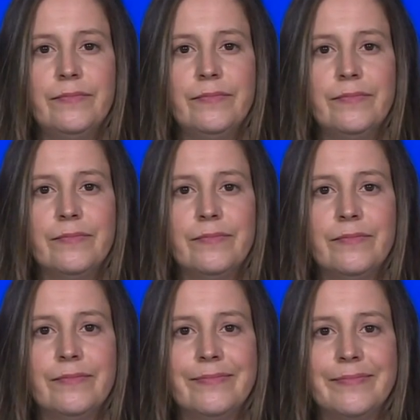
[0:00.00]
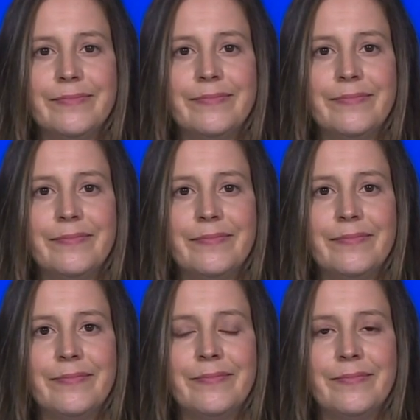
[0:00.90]

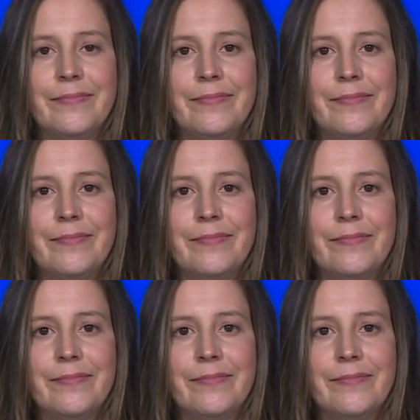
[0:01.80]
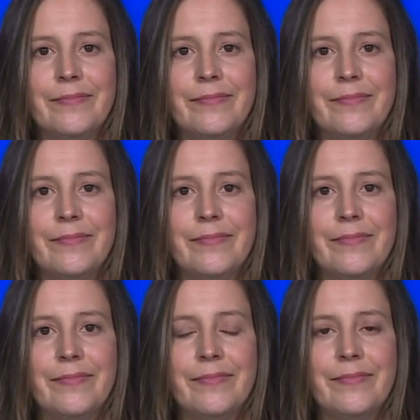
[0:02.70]

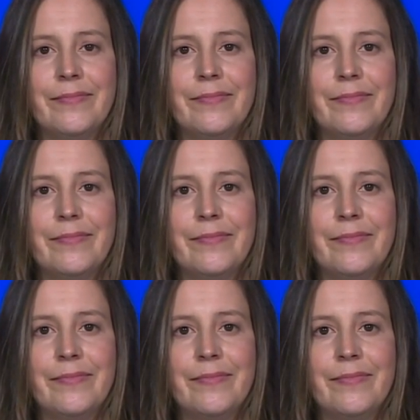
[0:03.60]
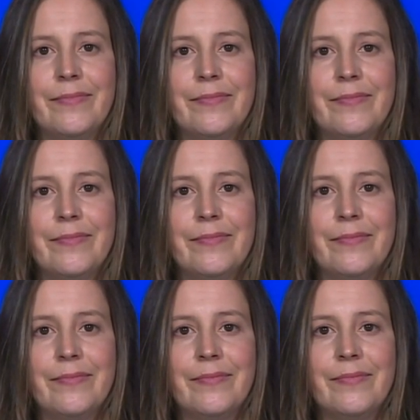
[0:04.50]

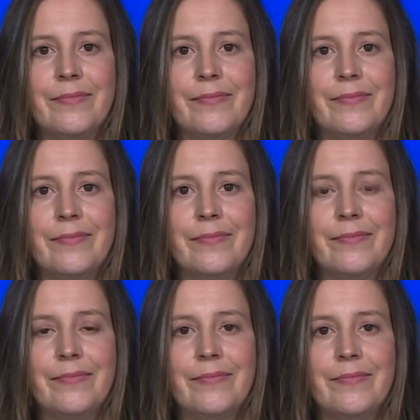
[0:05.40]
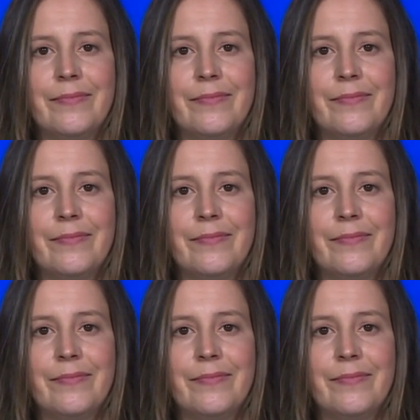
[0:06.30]
This person isn't speaking.